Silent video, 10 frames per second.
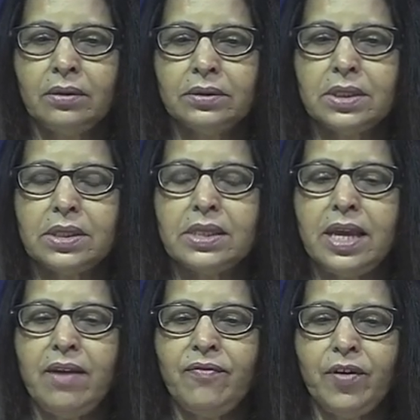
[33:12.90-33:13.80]

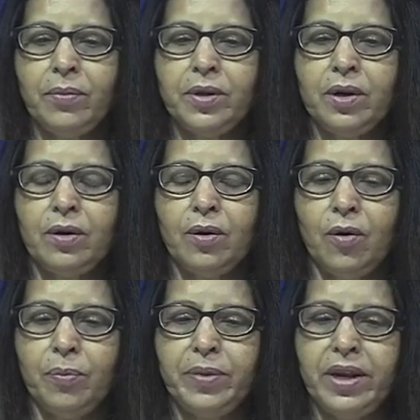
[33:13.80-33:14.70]
say from your
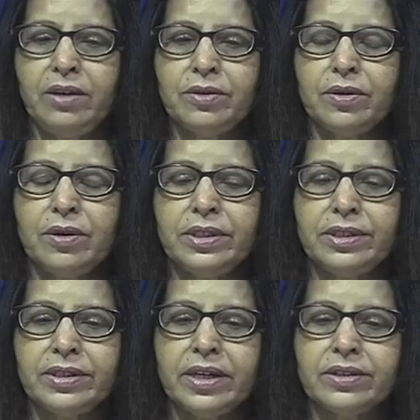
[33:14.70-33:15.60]
opening to your
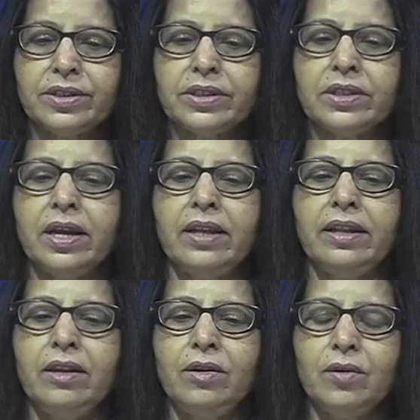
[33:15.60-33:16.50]
introduction, and
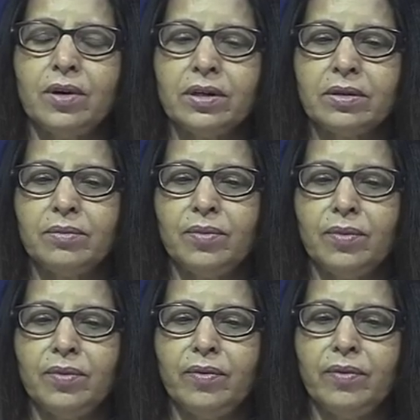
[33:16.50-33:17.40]
then you are
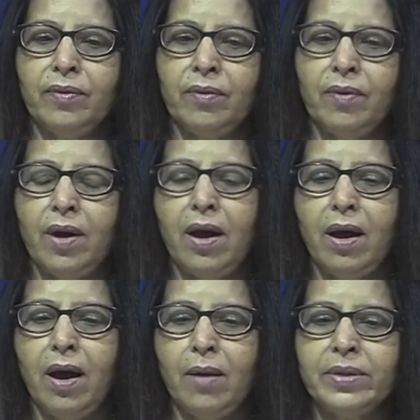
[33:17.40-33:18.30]

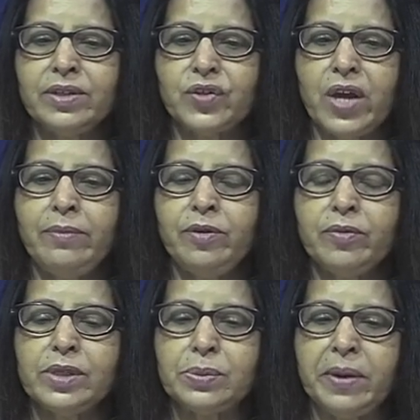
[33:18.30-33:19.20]
how much time you
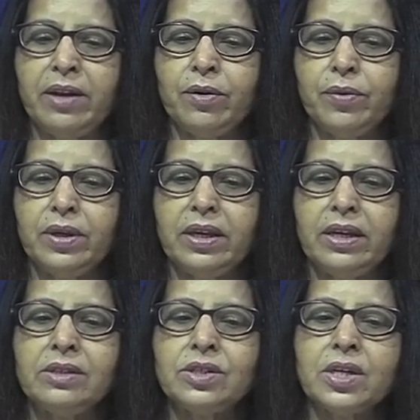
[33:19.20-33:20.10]
will spend doing
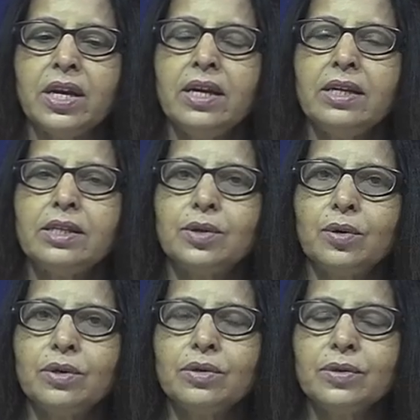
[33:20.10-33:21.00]
each, it is
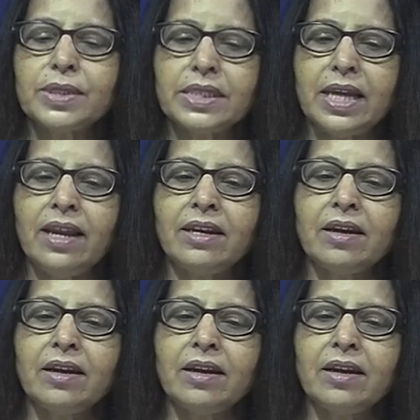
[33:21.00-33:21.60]
good to state